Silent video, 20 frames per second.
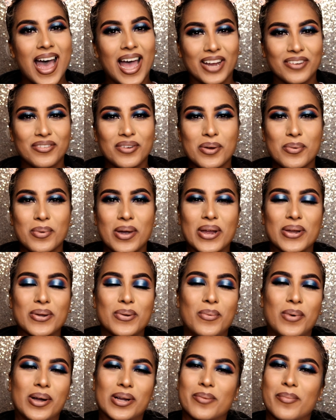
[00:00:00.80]
Hi everyone,
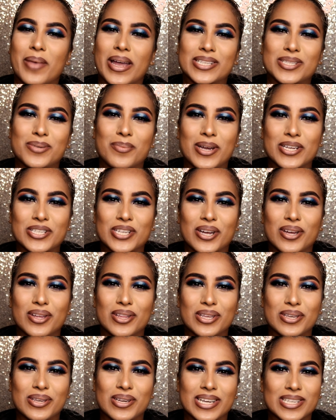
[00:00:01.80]
welcome back to my channel.
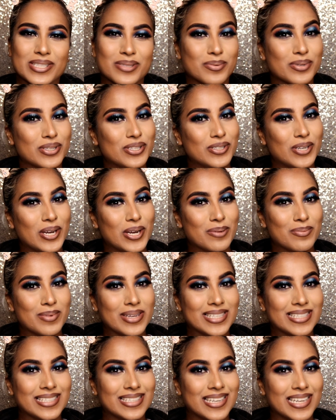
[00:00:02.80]
Thank you guys so much for joining
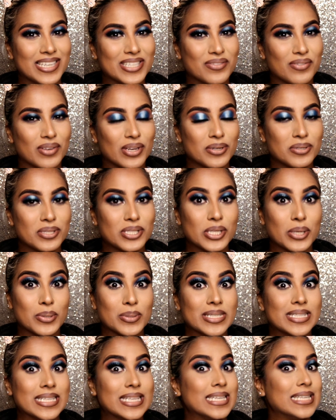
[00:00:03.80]
me in today's video. So
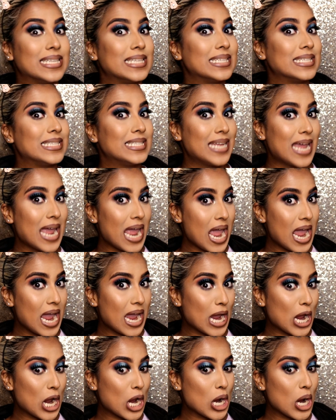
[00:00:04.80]

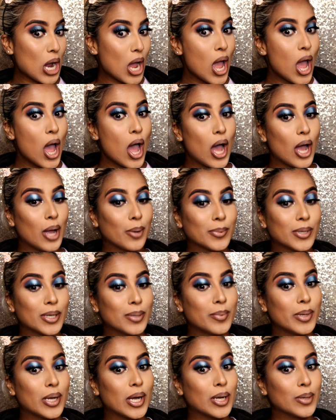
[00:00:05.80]
today I'm going
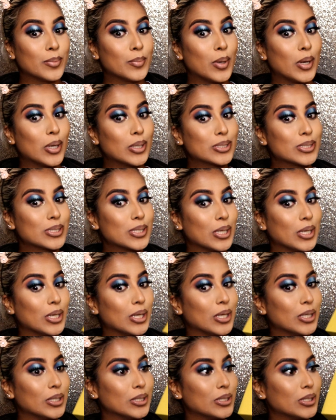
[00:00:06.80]
to be
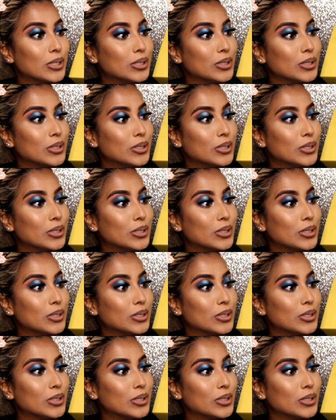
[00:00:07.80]
unboxing